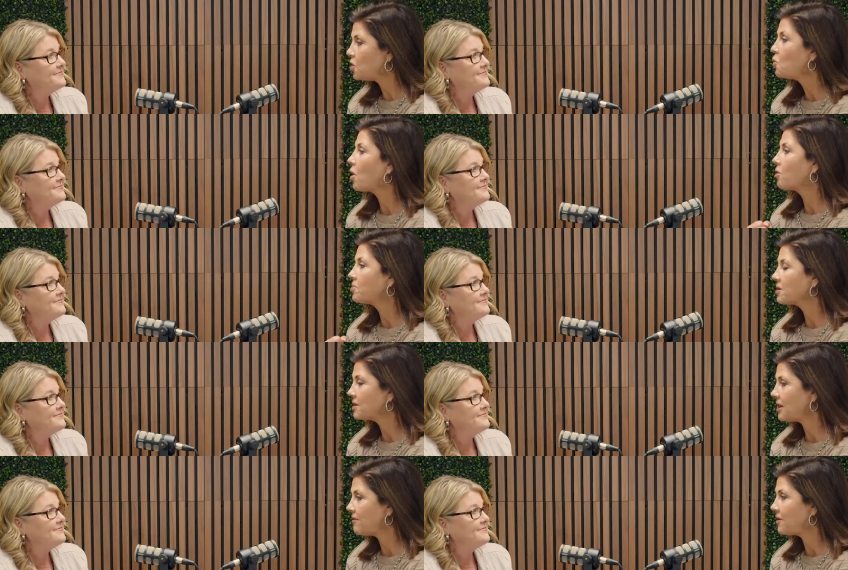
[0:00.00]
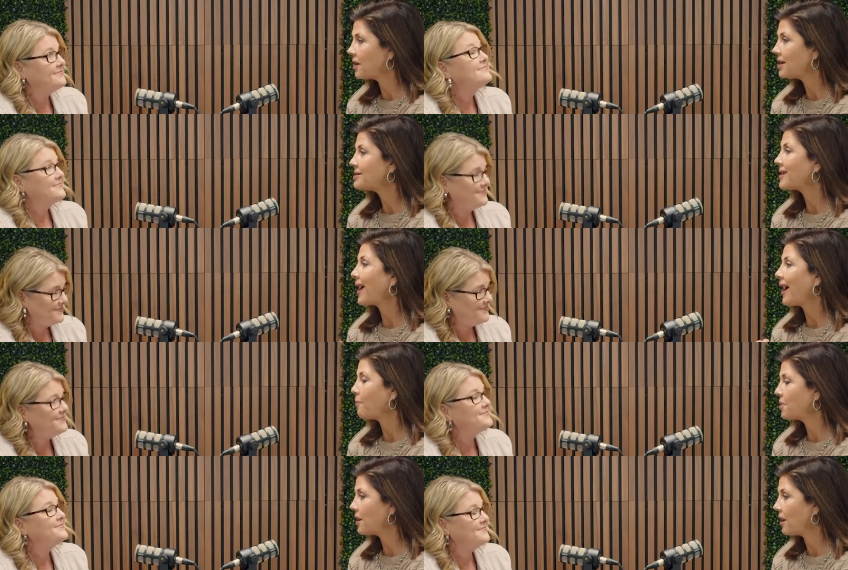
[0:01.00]
Speaker 1: you are believing is
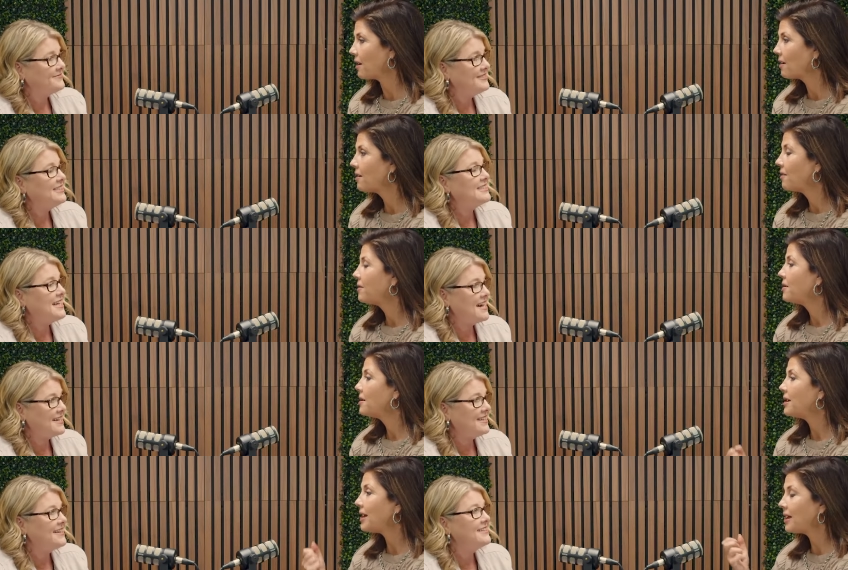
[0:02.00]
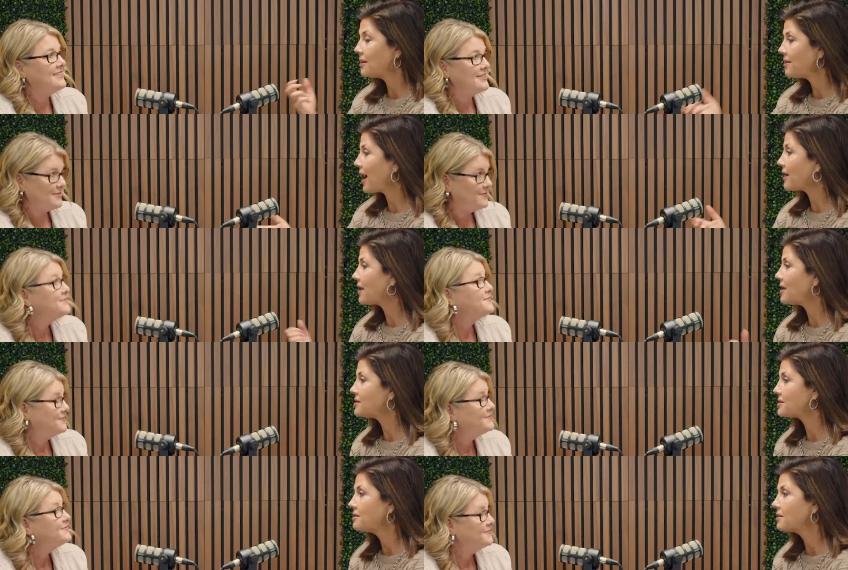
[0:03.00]
happening. Exactly. In that
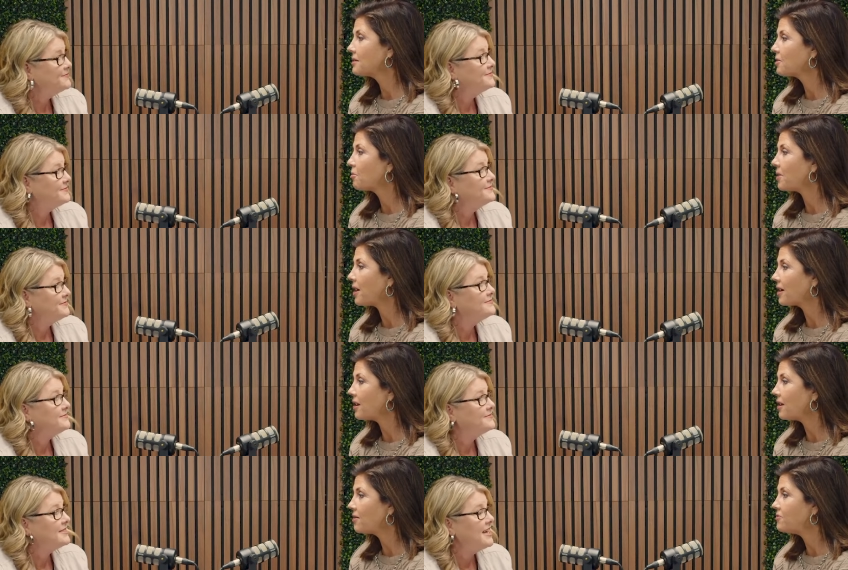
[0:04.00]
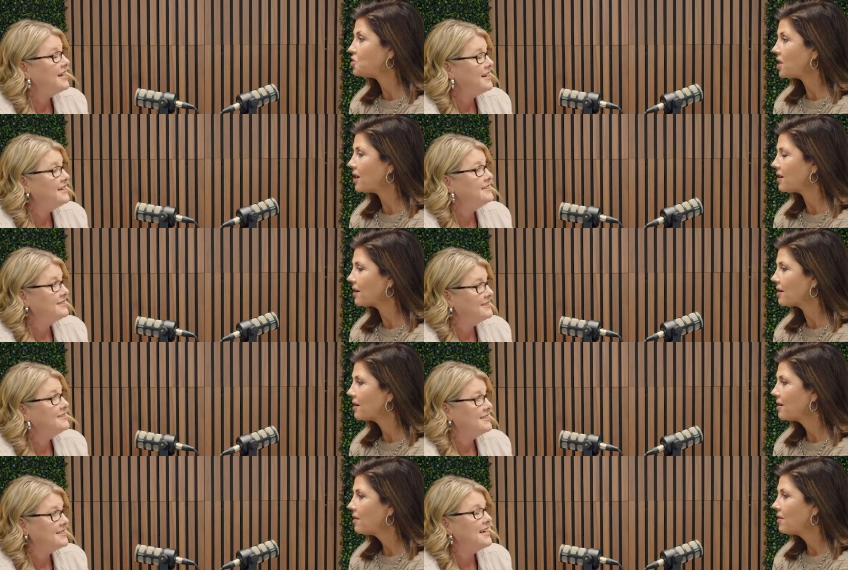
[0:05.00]
case, in the little body of yeah, Jaden.
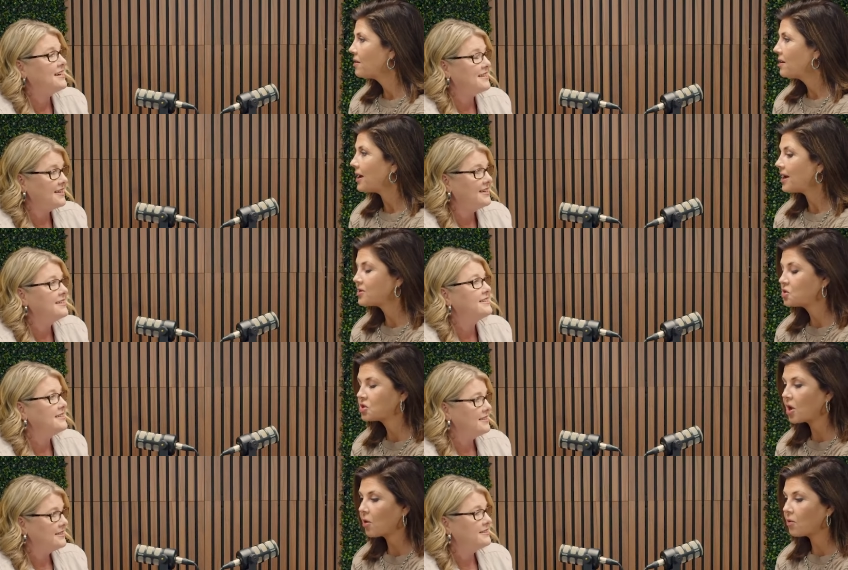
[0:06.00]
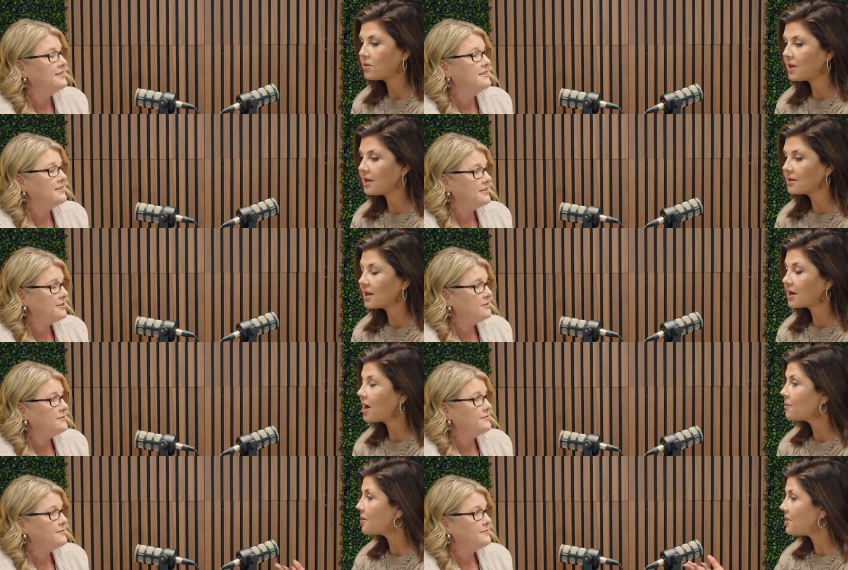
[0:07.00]
Speaker 2: Exactly. And
Speaker 1: so healing
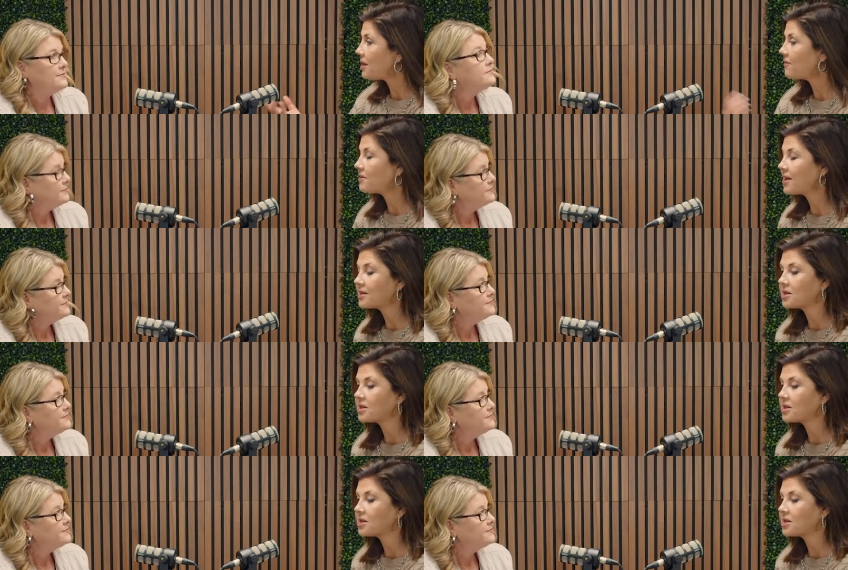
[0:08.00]
come. I mean, even that